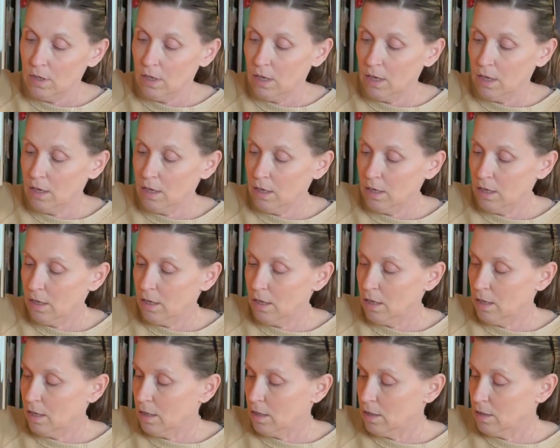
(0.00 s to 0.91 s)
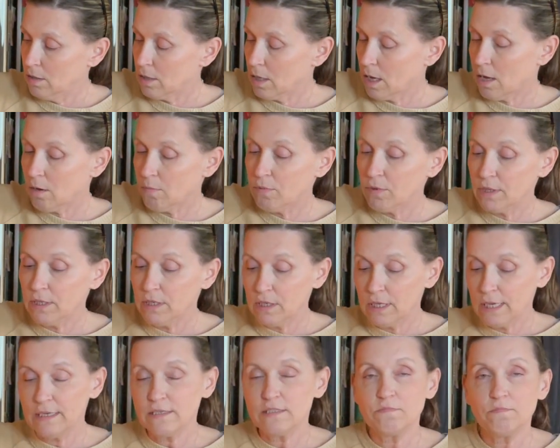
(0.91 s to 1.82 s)
And I'll bring
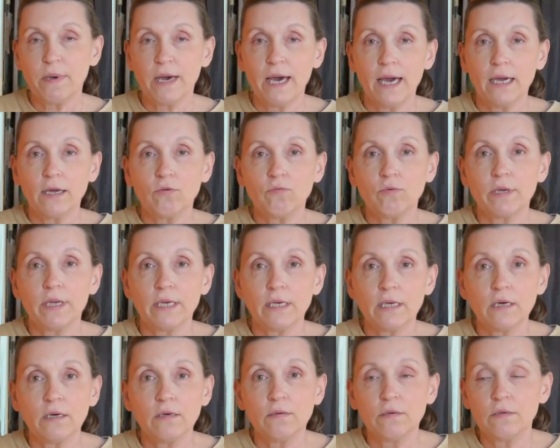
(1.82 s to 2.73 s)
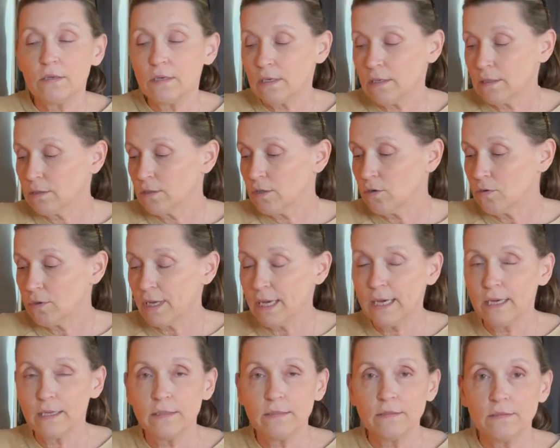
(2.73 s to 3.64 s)
you guys back when I go
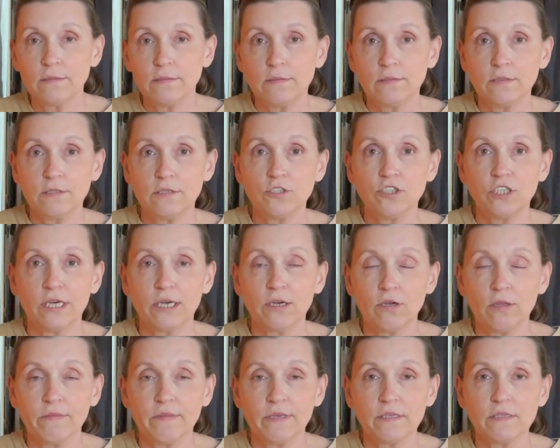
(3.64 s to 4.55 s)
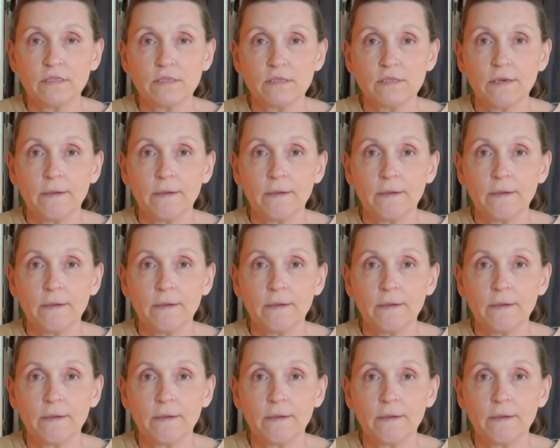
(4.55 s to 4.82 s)
ahead and to check on this.